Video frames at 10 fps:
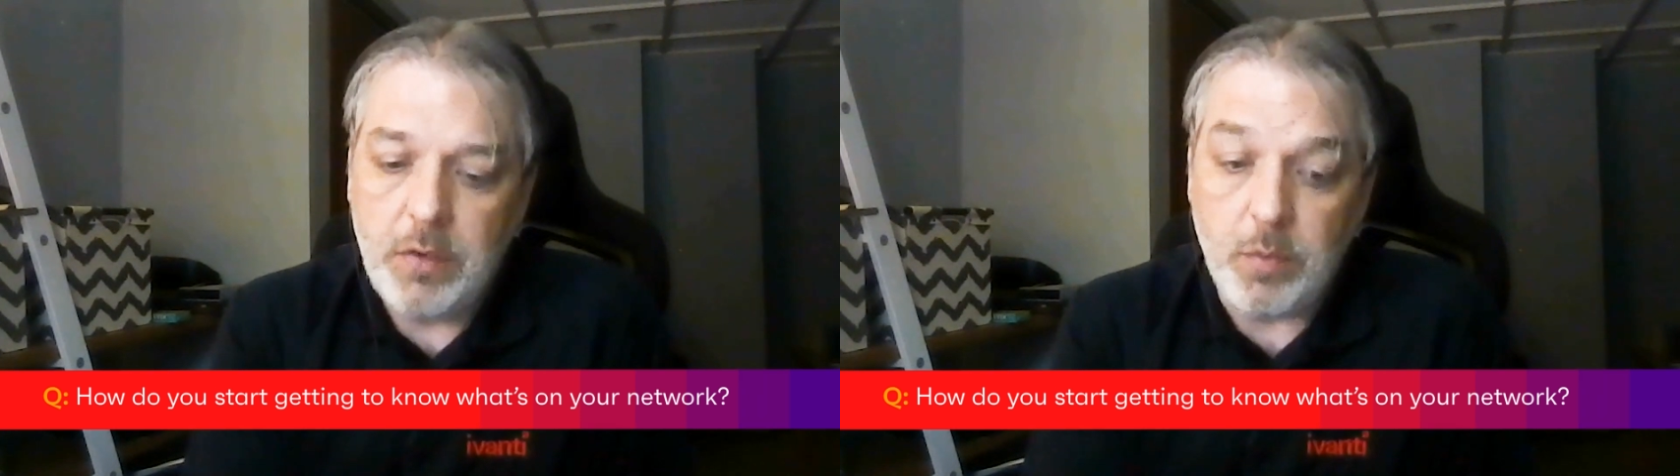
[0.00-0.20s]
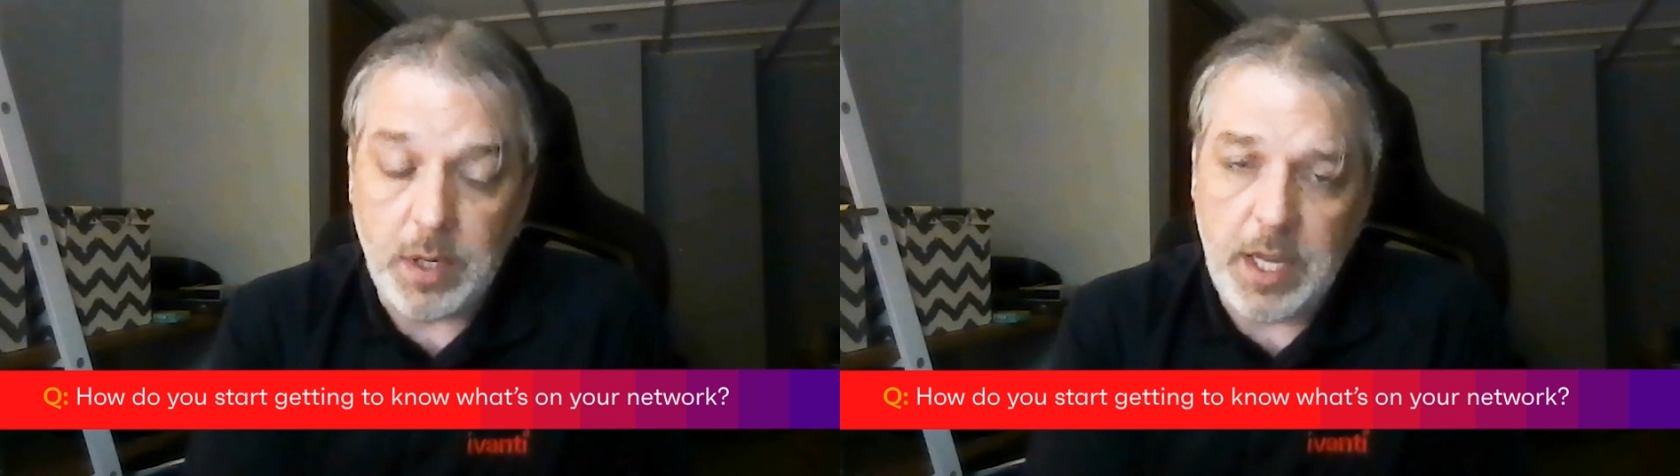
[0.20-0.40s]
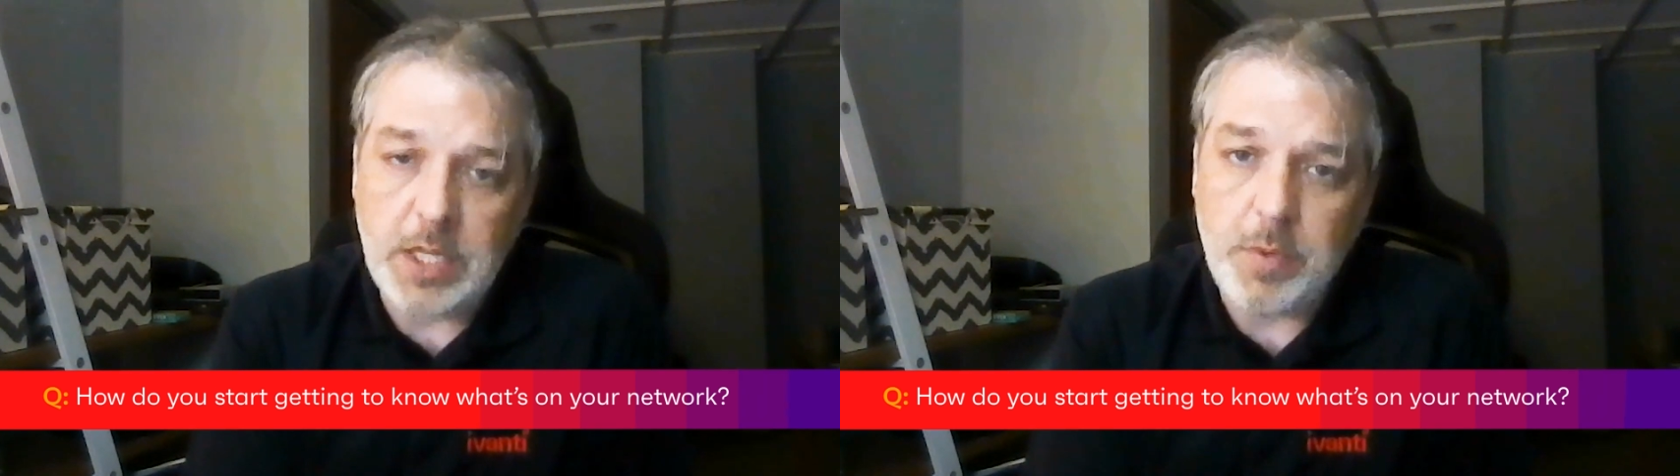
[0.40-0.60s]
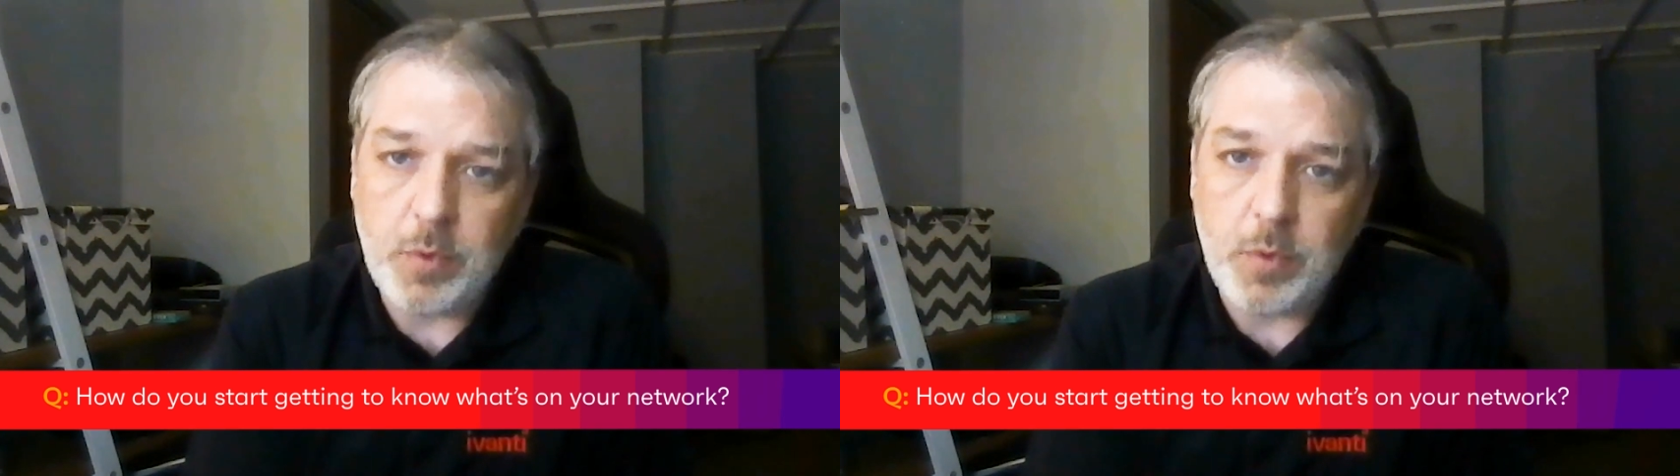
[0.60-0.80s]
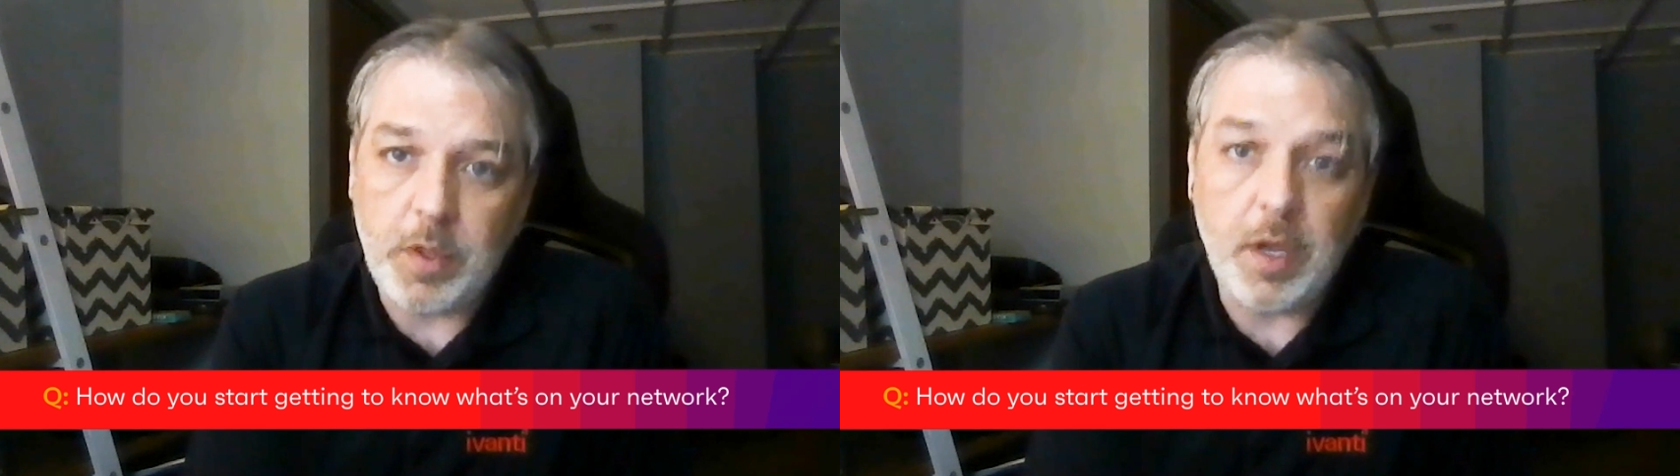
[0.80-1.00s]
through
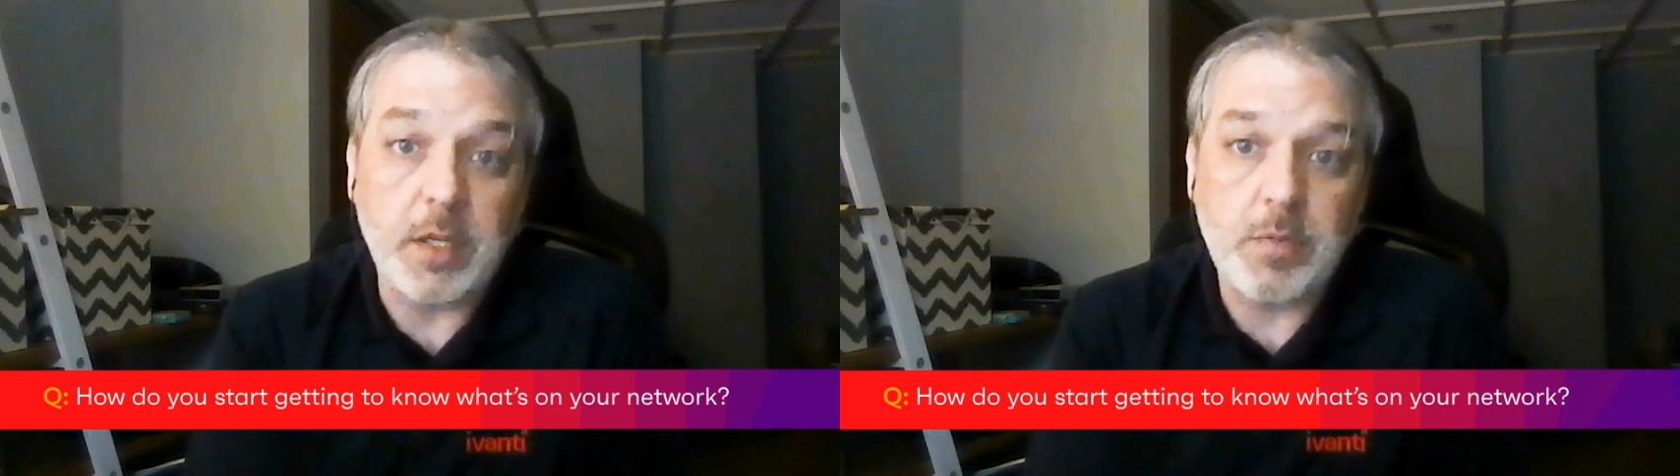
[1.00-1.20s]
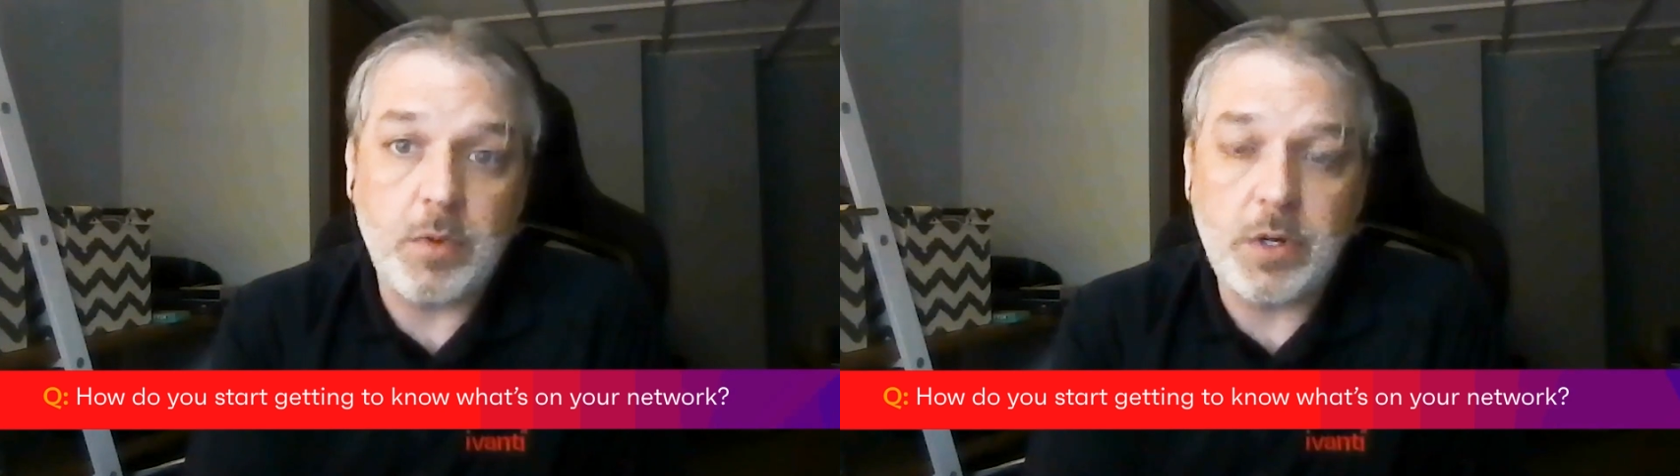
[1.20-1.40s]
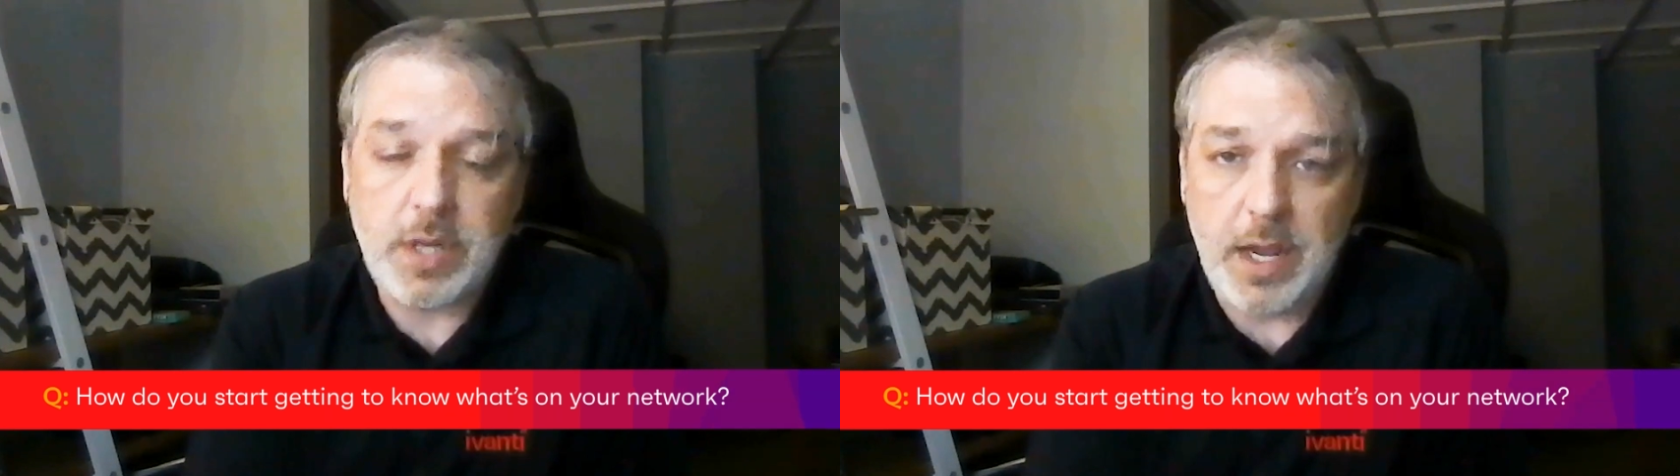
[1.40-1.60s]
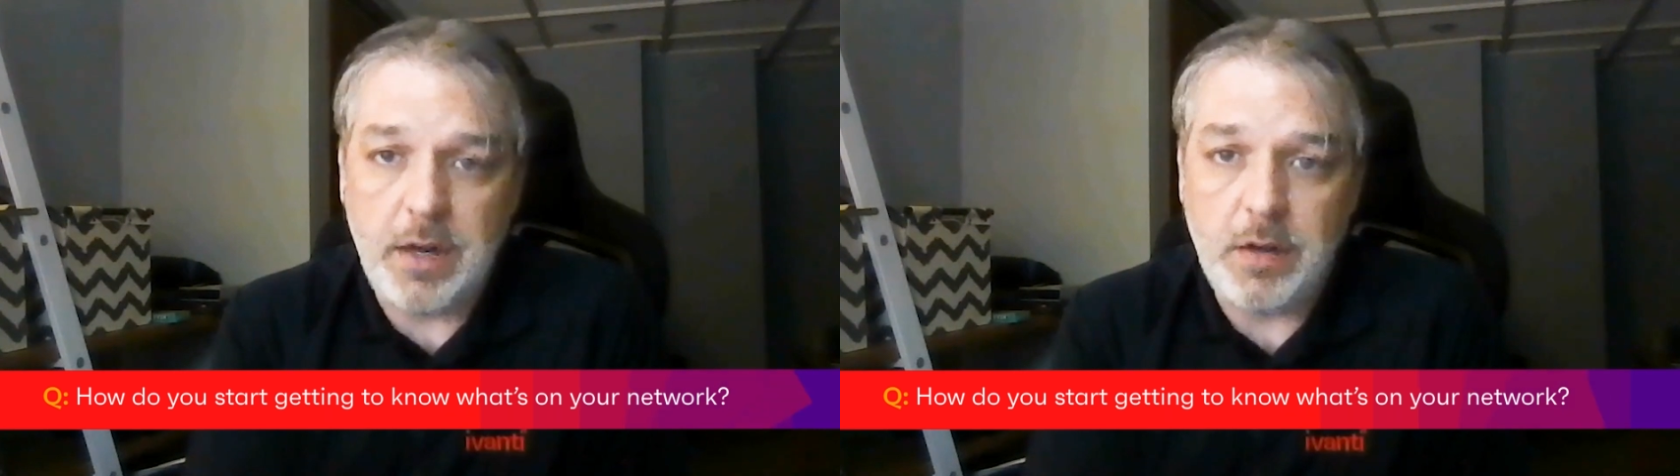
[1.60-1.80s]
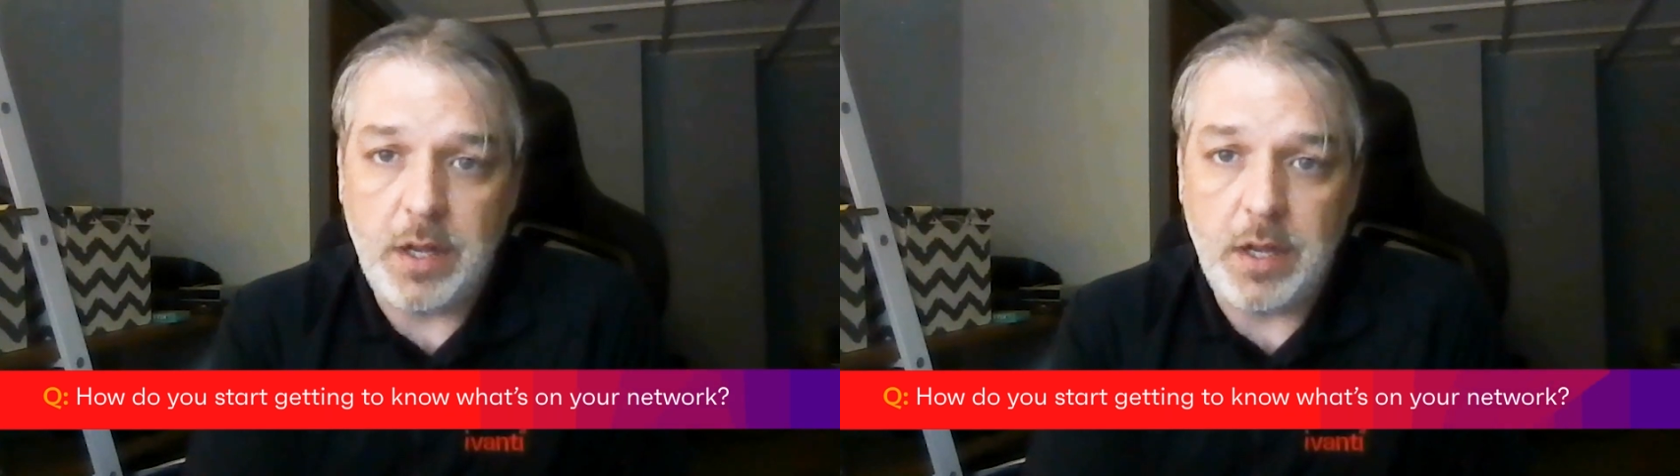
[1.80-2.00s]
engagement with customers
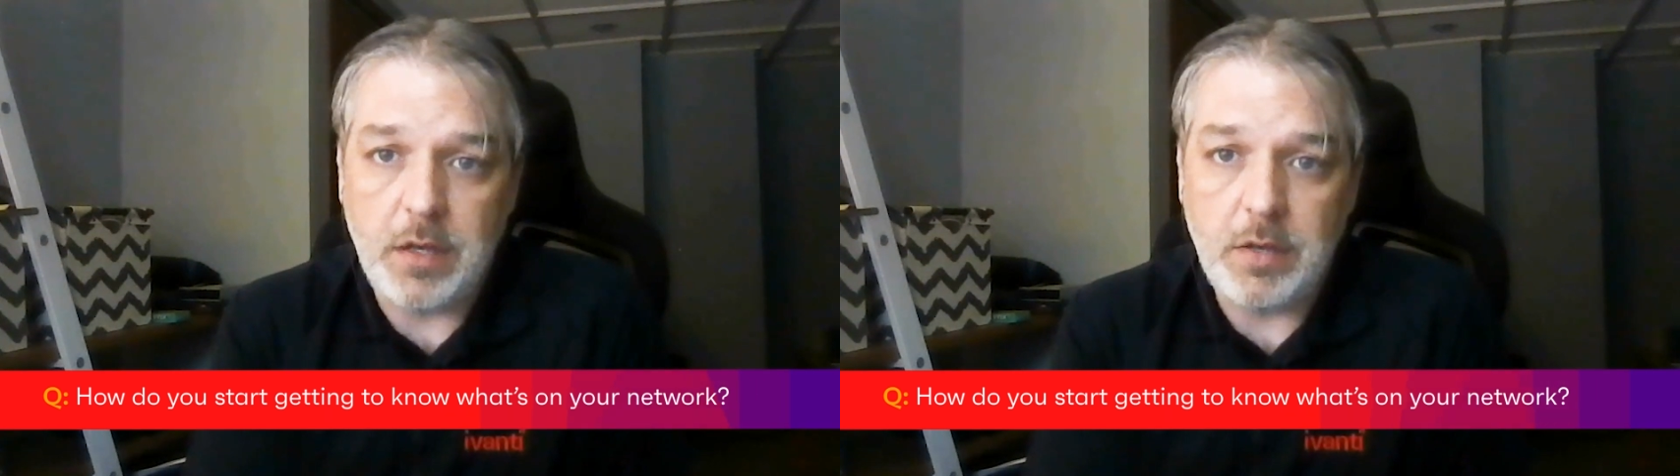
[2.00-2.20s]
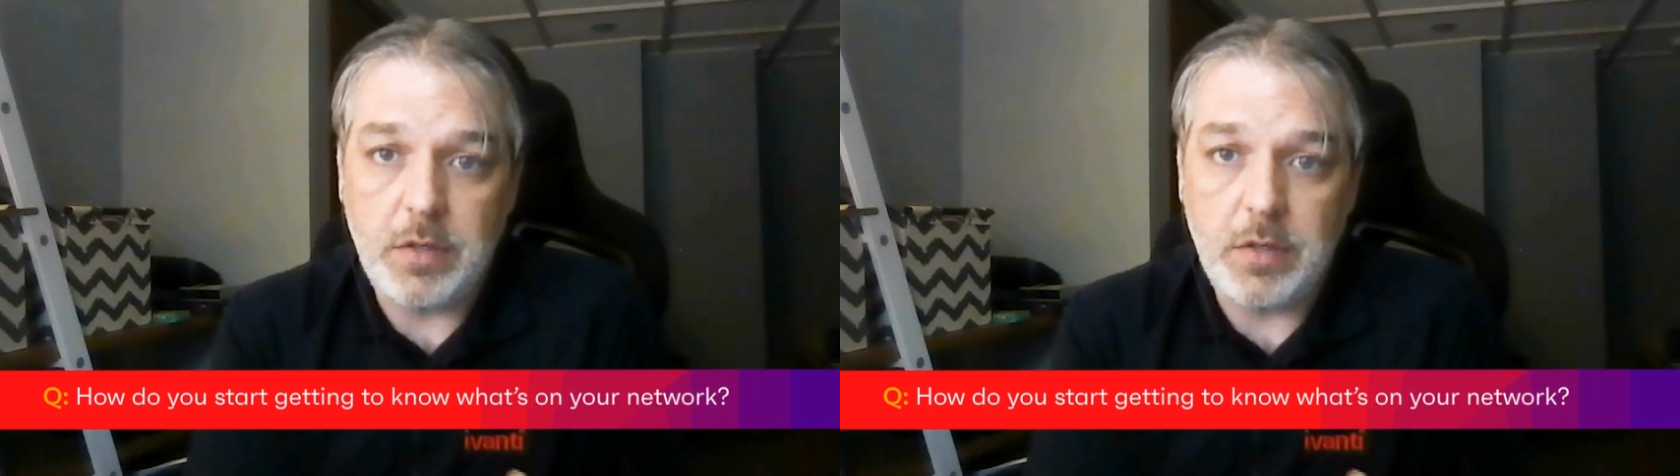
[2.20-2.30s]
and uh,